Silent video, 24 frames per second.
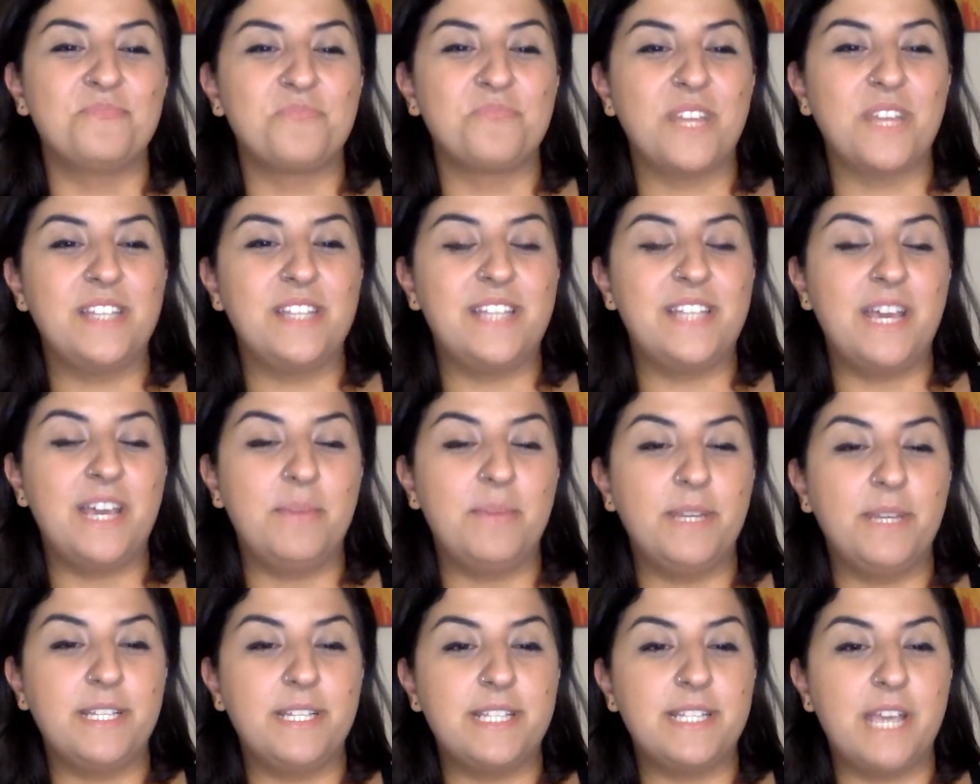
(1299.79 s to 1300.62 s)

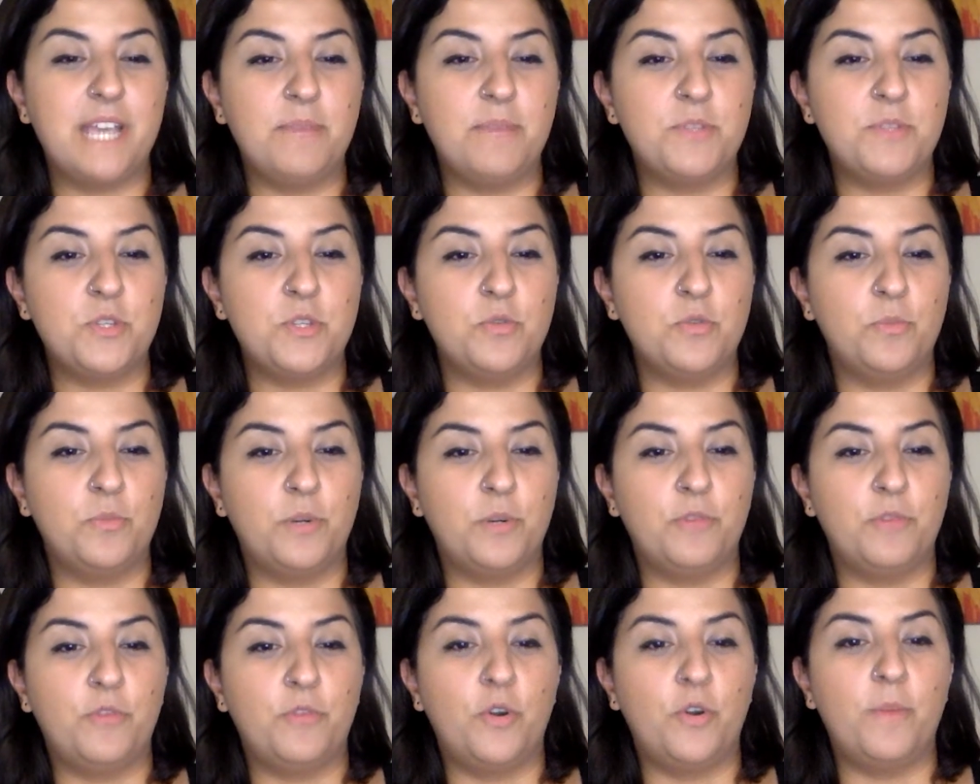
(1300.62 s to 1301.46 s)
Diabetes type 2,
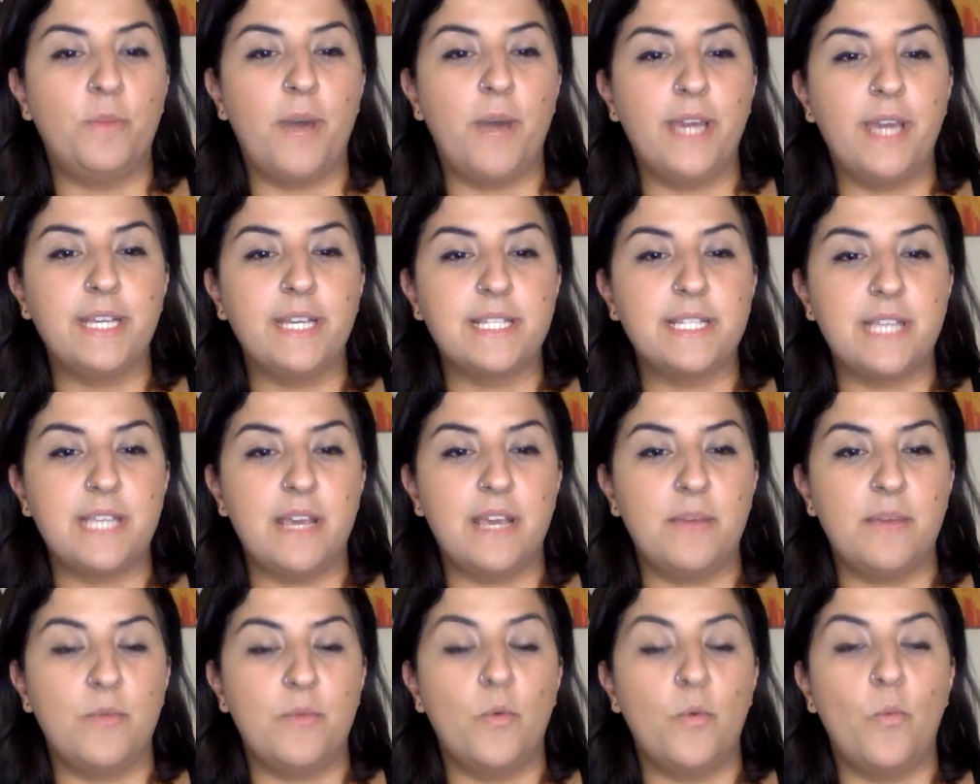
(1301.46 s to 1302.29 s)
perform eye
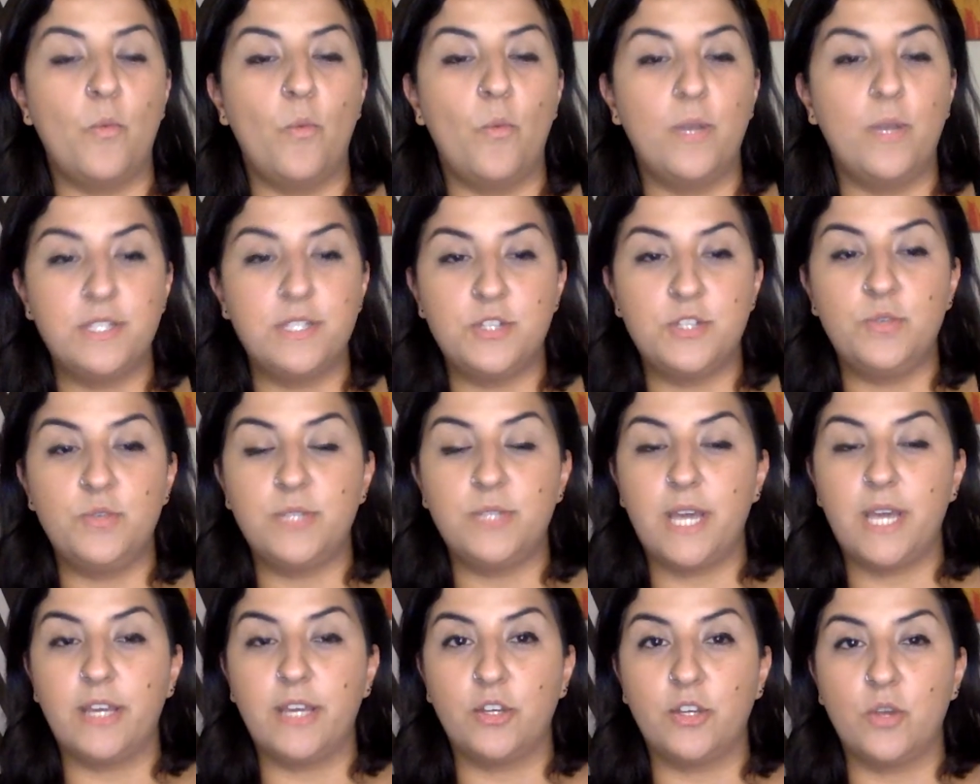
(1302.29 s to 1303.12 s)
exam once you
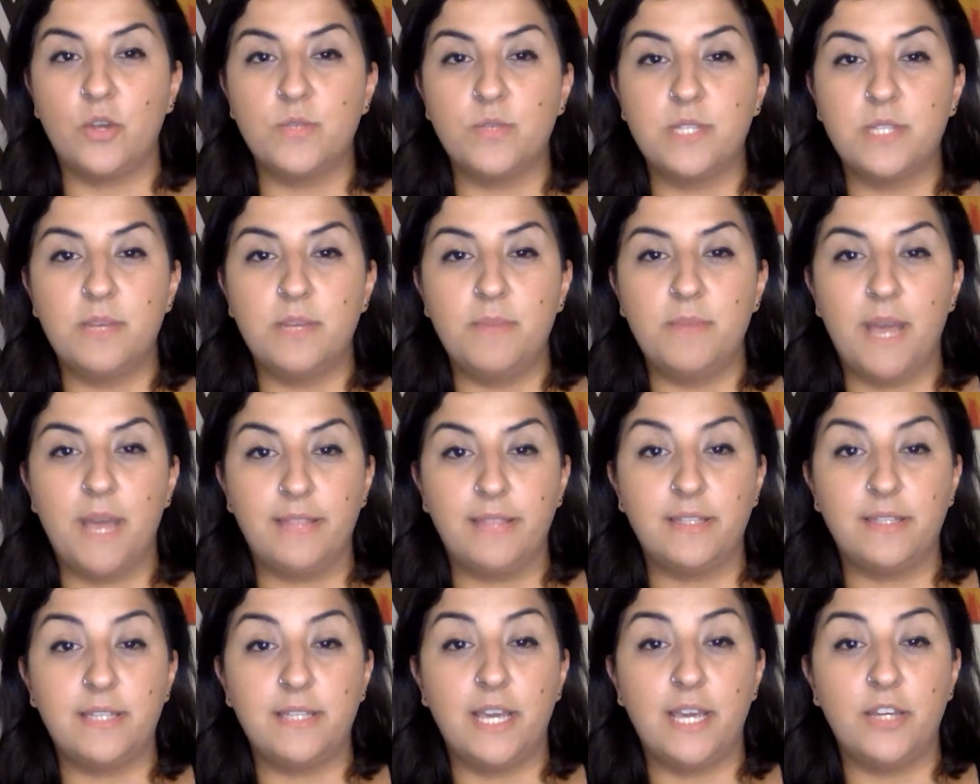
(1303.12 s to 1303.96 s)
diagnose them at
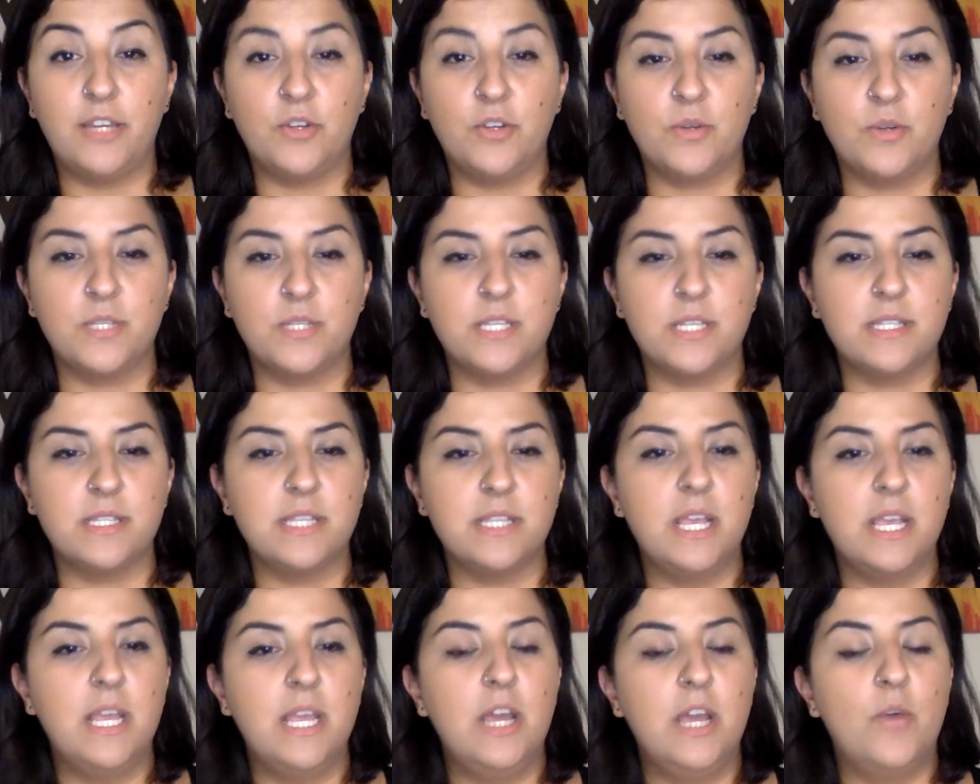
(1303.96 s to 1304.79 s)
the diagnosis.
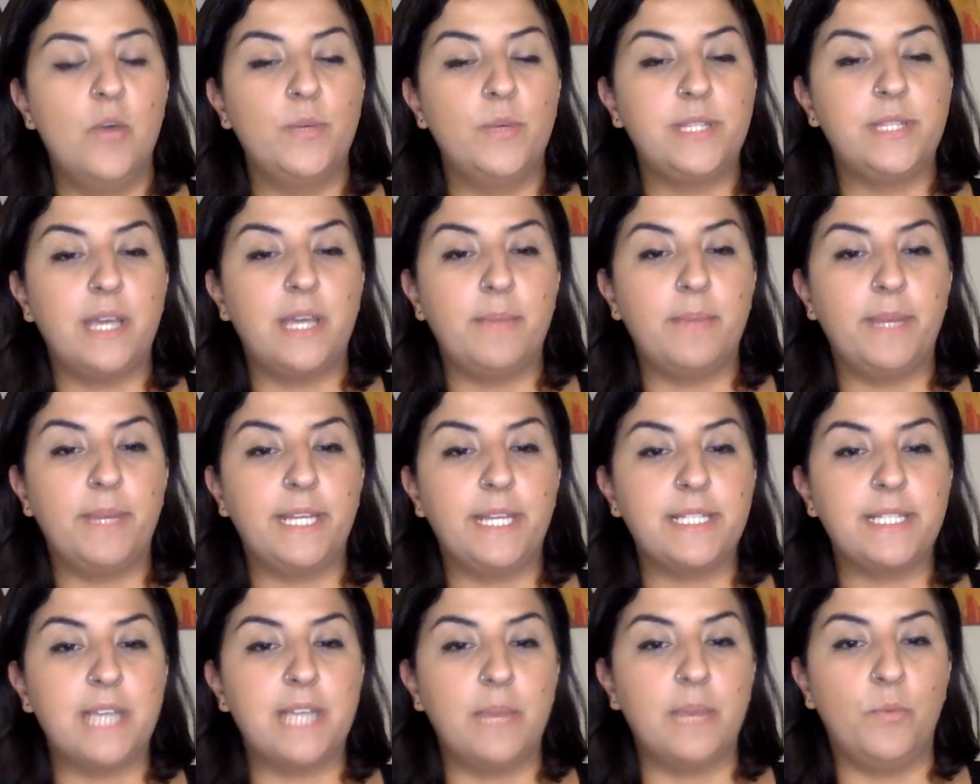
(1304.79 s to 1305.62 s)
With
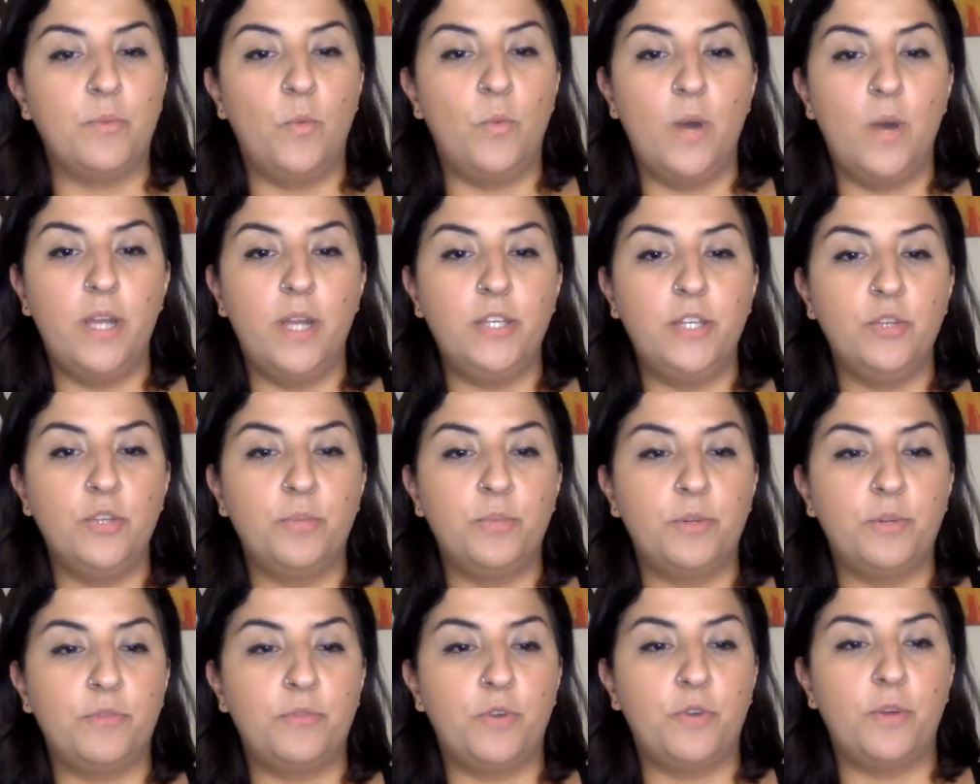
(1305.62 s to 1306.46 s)
diabetic type 1, you
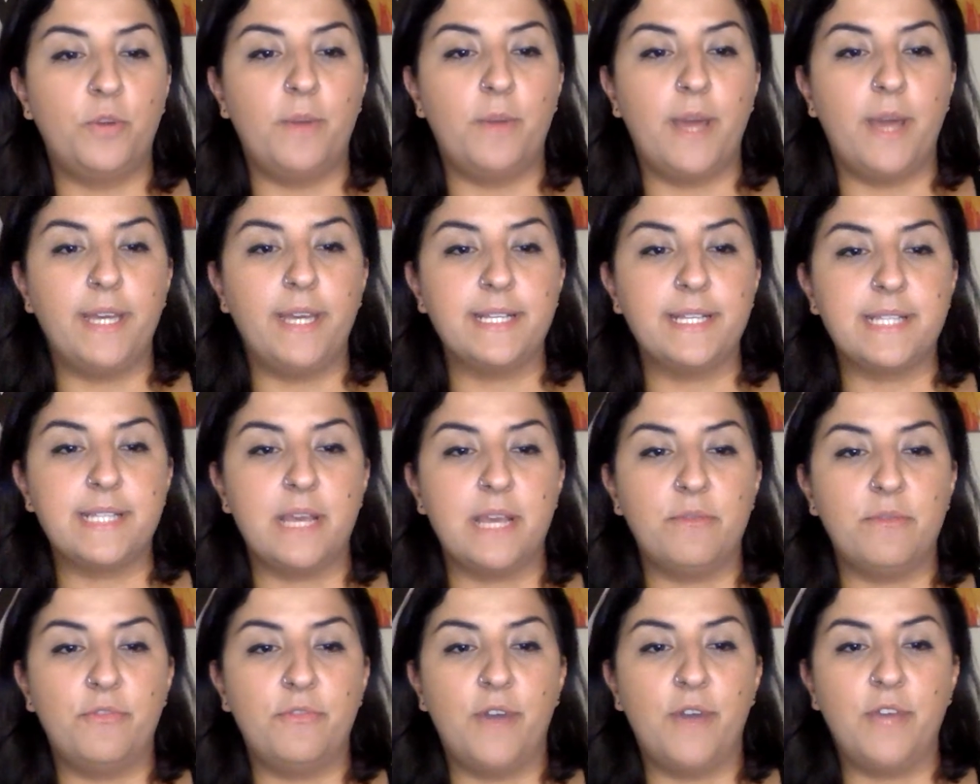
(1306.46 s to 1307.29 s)
perform eye
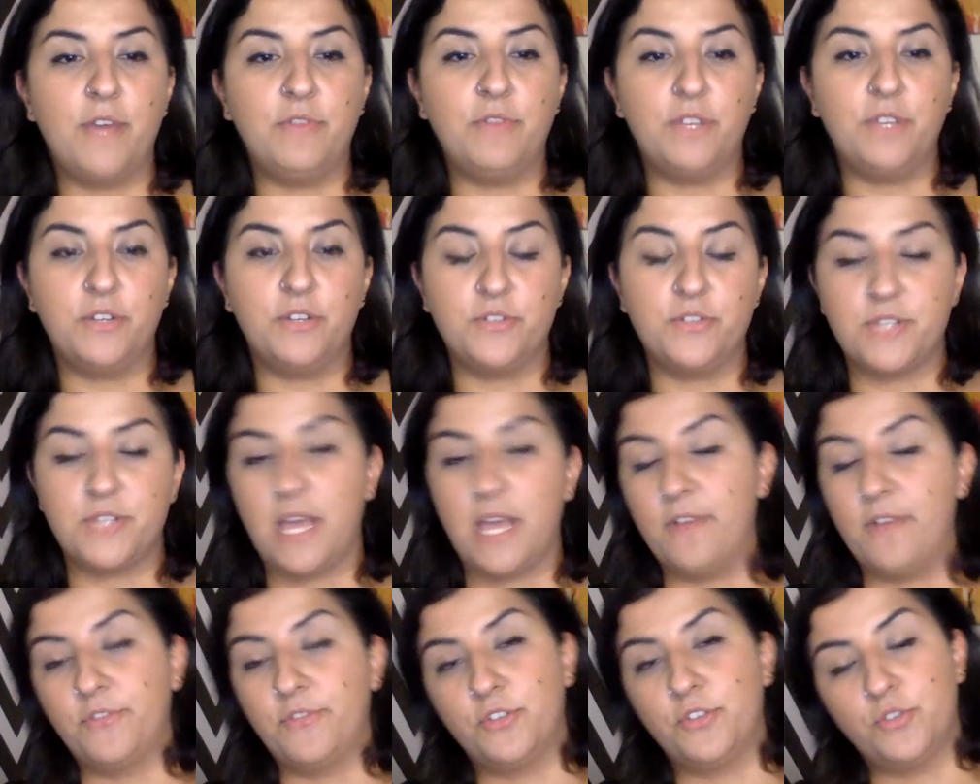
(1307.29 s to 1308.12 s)
exam 5 years
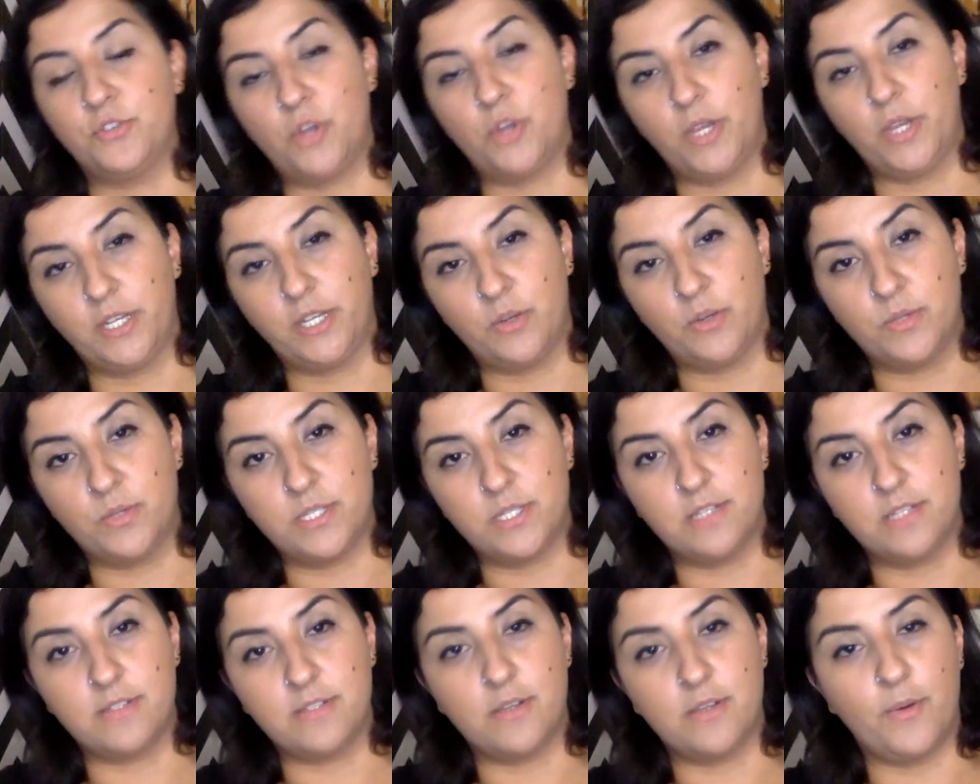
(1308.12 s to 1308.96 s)
after
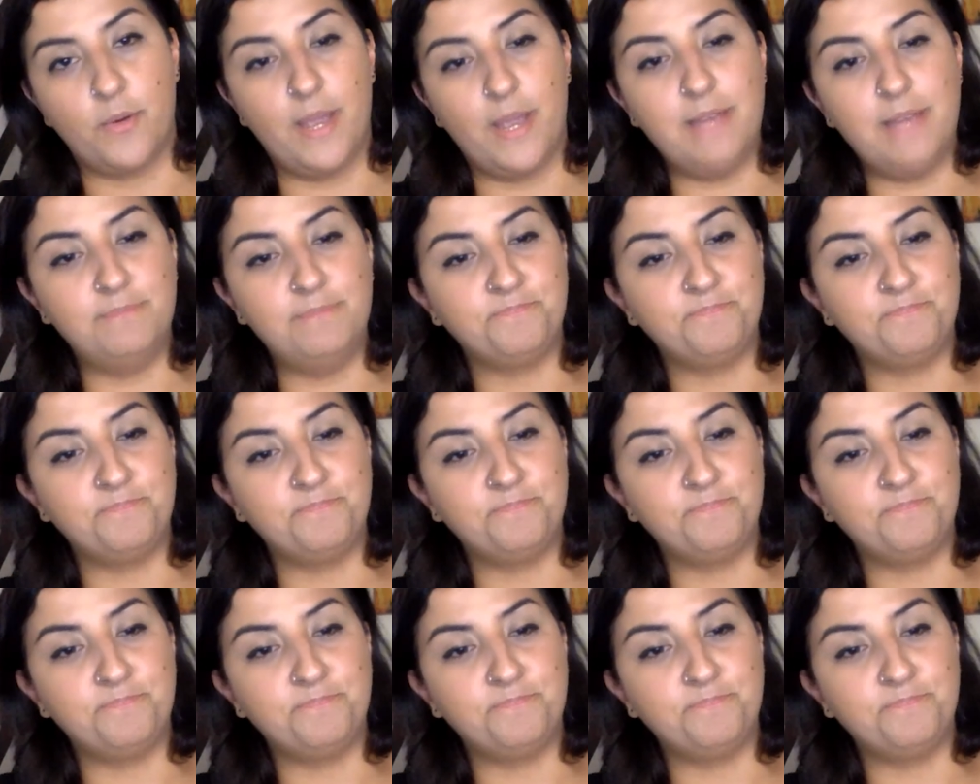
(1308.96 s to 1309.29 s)
diagnosis, okay?